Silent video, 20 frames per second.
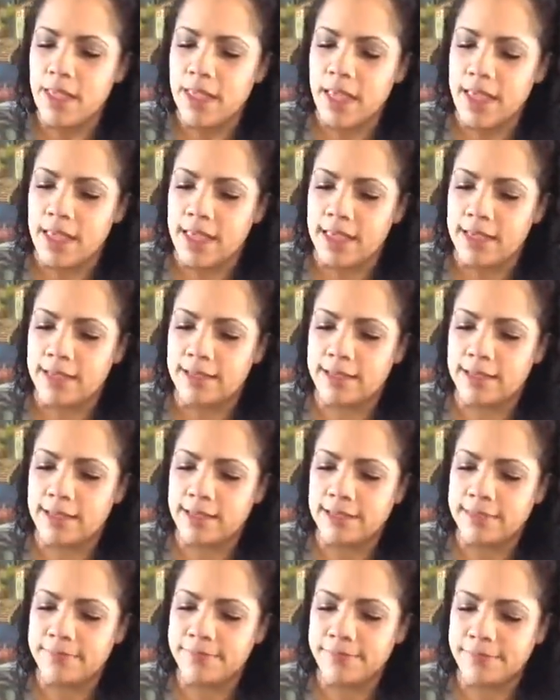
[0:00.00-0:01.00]
And
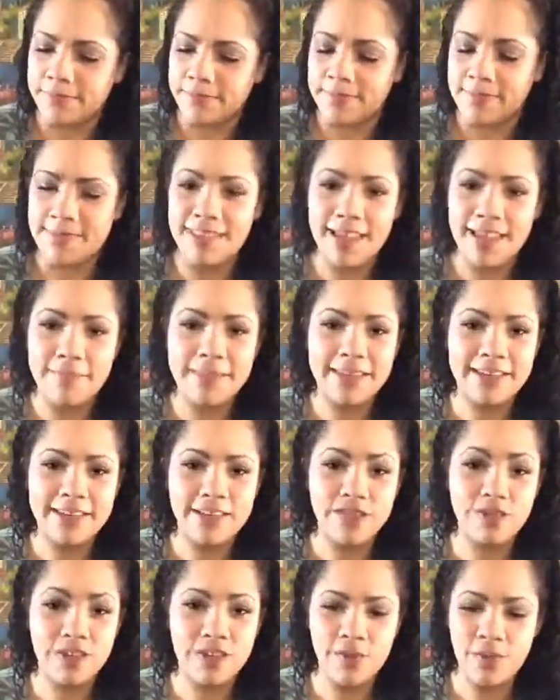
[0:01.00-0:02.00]
I'm gonna drink